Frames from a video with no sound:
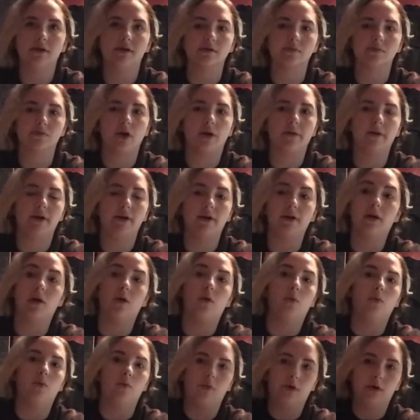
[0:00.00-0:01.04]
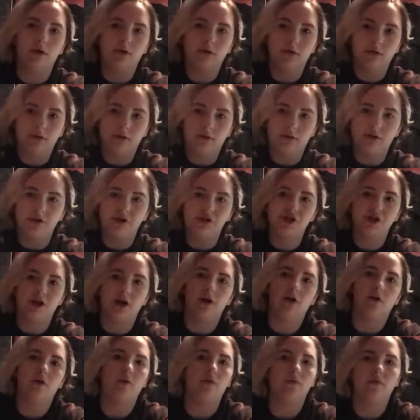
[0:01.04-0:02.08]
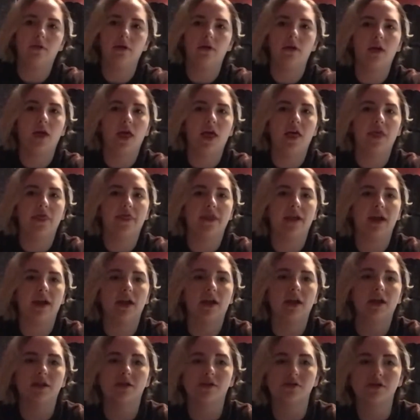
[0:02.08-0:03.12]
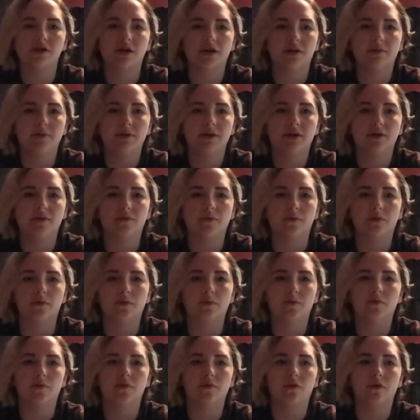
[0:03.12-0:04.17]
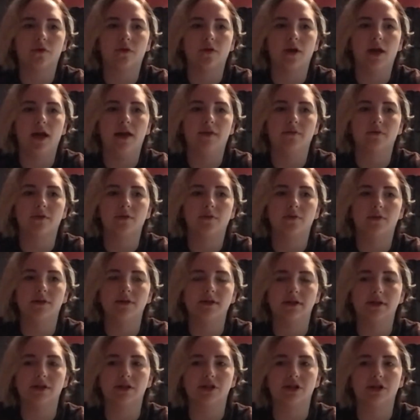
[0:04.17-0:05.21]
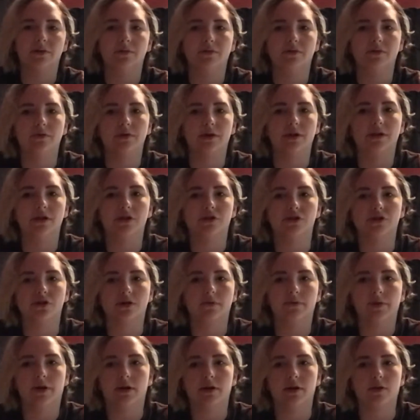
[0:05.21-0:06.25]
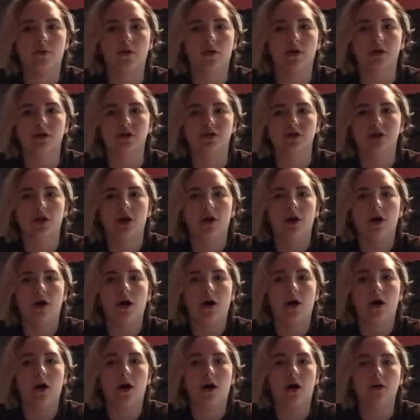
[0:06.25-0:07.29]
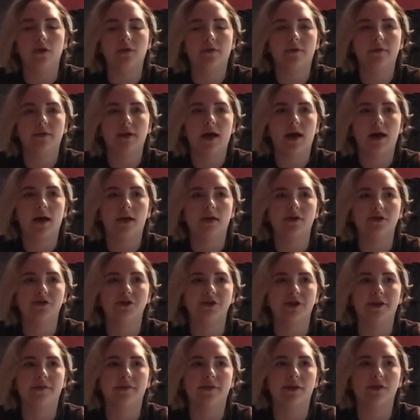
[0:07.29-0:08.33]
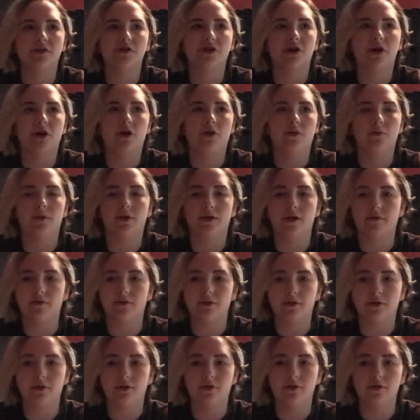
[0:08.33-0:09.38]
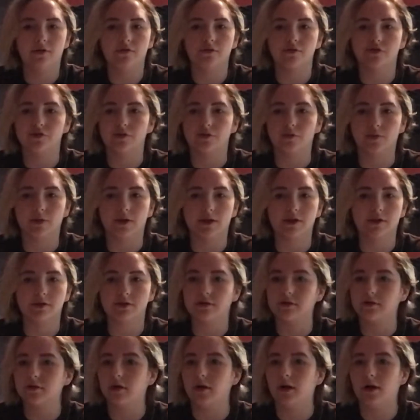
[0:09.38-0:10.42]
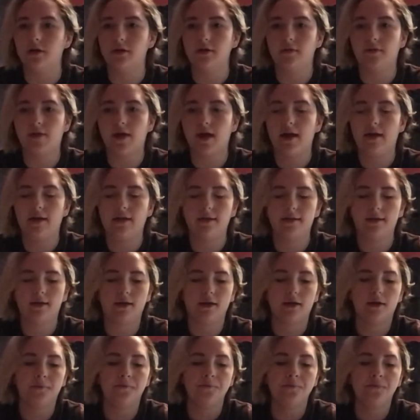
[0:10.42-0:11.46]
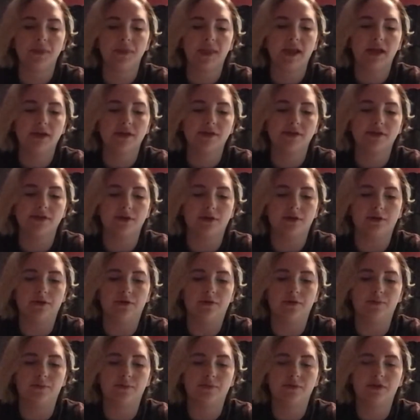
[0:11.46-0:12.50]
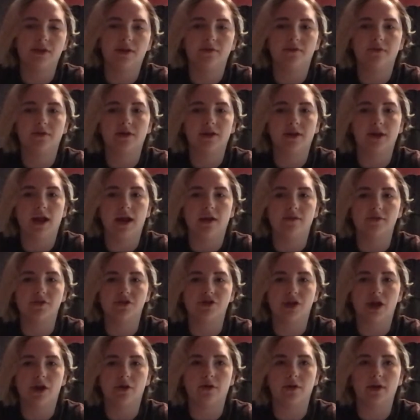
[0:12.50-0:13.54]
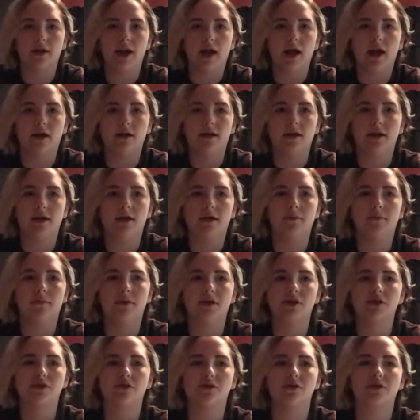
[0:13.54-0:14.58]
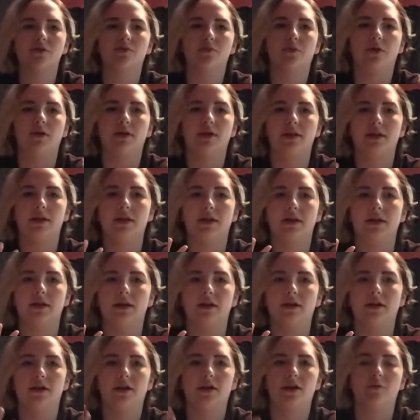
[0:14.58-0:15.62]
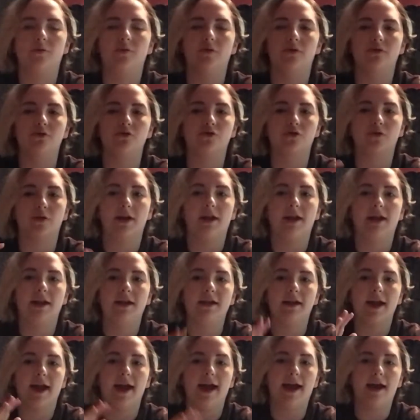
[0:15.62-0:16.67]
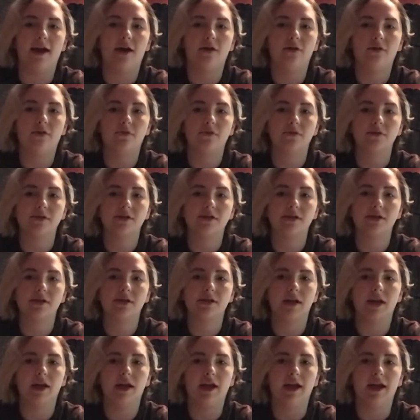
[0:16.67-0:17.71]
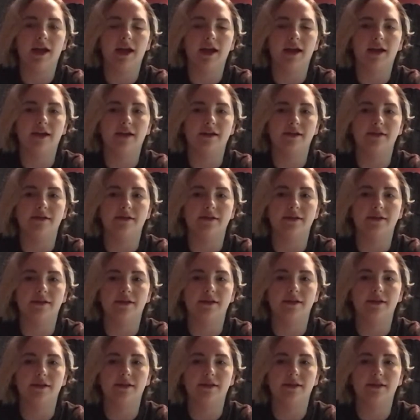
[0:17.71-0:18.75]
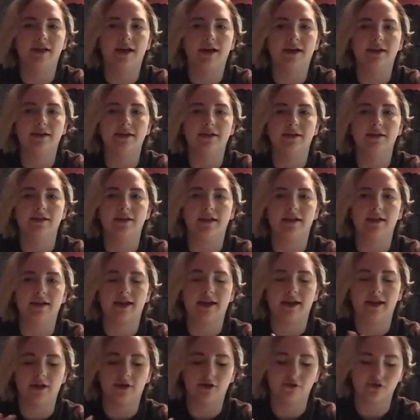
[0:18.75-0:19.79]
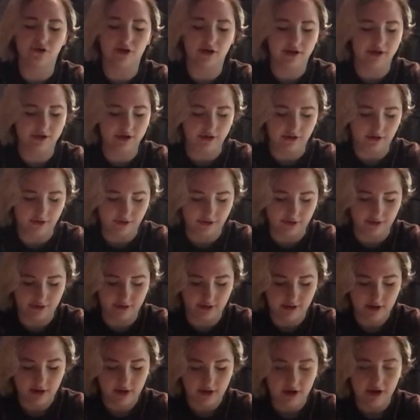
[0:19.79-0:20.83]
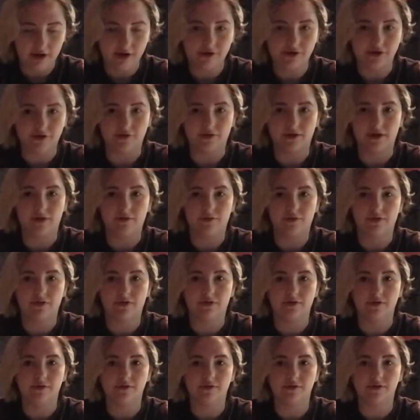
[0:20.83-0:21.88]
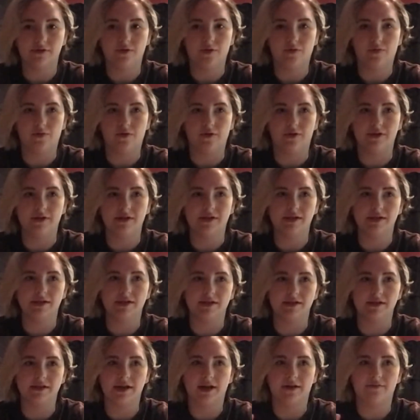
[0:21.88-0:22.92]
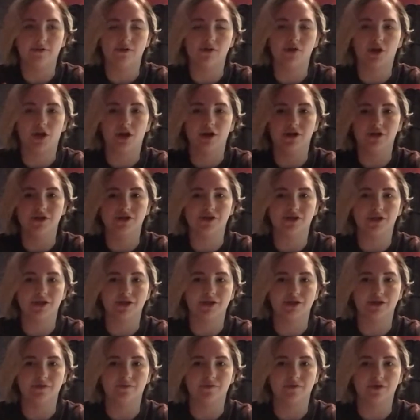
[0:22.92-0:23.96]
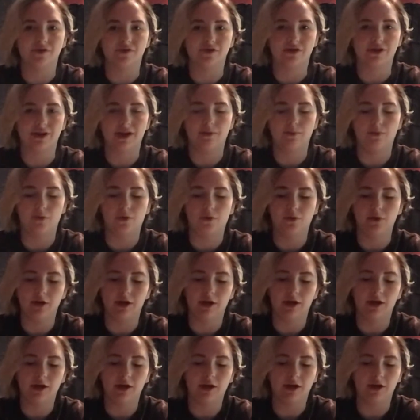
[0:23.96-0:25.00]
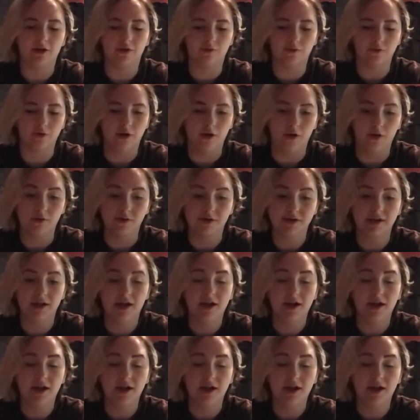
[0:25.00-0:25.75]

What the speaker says: probably like one shelf thing, and there's not going to be enough room for everyone's like shampoo, conditioner, body wash, all of that, shaving gel, whatever you use, your razor, all of that in there. So definitely have a shower caddy. Make sure it's one that will drain out and that it like air dries good. Don't get one of those ones that doesn't have a drainage system. They'll just get moldy and gross.